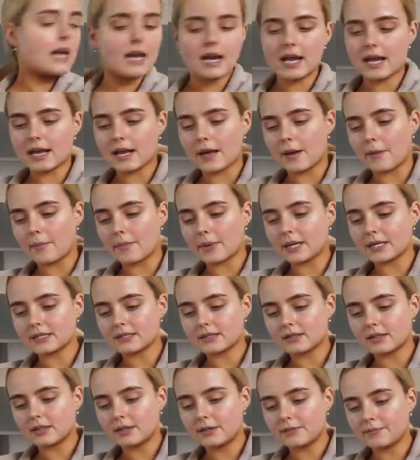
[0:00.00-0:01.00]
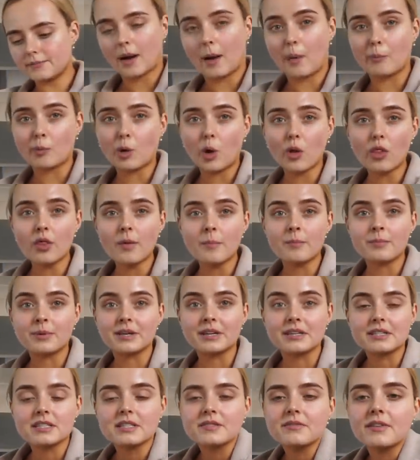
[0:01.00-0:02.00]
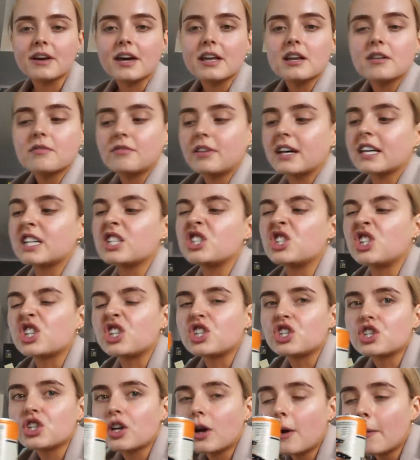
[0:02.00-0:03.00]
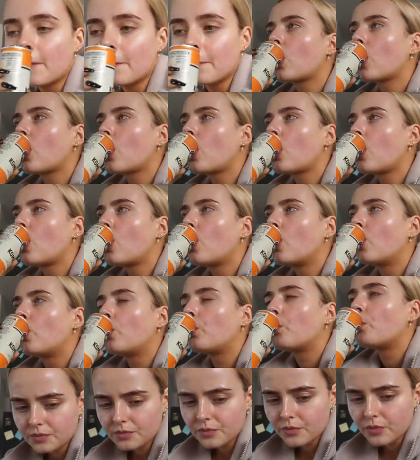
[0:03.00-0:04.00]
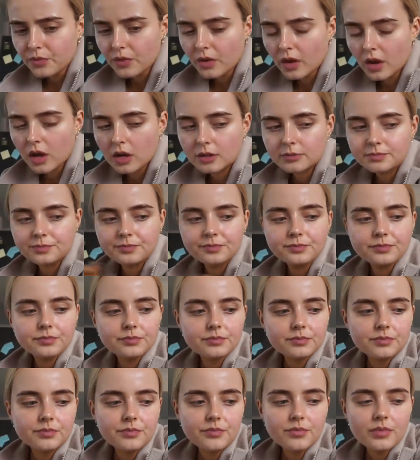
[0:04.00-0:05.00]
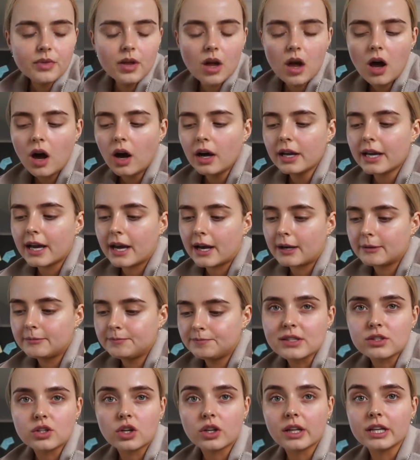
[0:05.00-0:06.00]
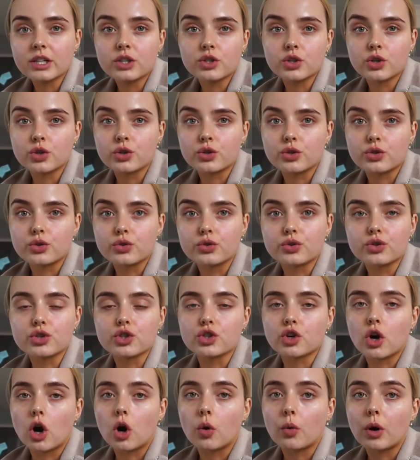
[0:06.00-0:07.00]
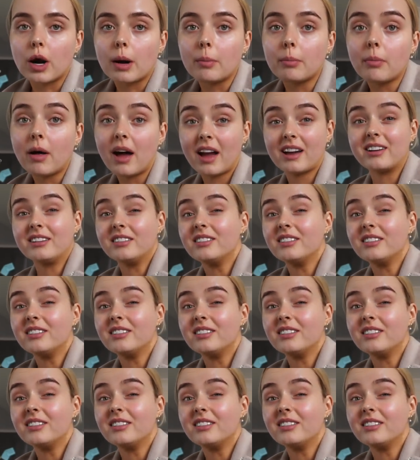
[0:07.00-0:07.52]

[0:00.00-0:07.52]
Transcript: 10 a.m. basically. I'm not the biggest fan of like ginger. Oh yeah, it's not like too strong where I'm like,